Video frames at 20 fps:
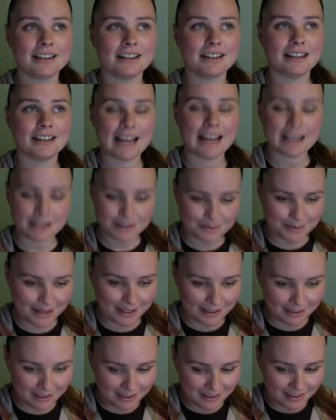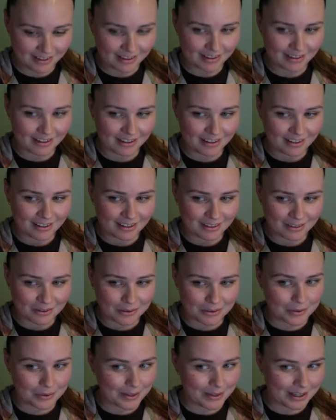next week or
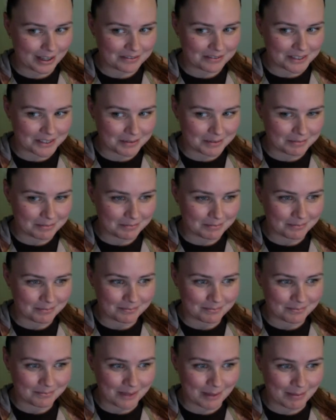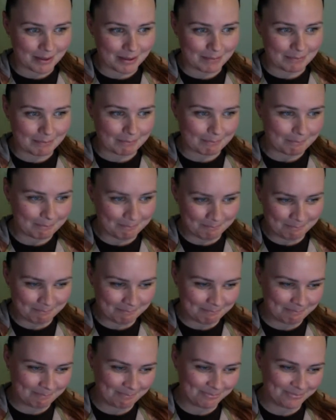the week after,
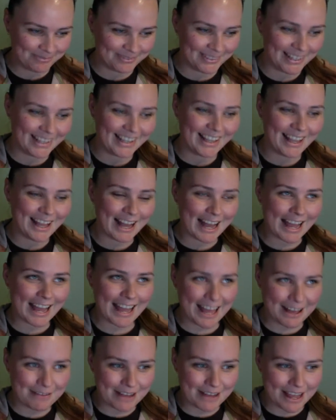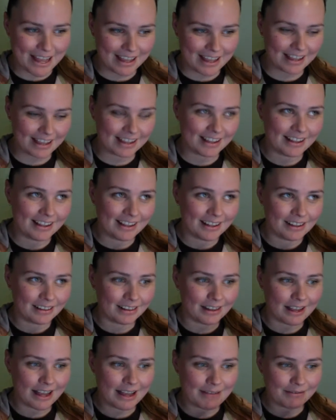maybe. I have a
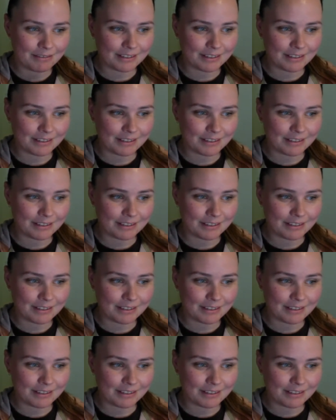live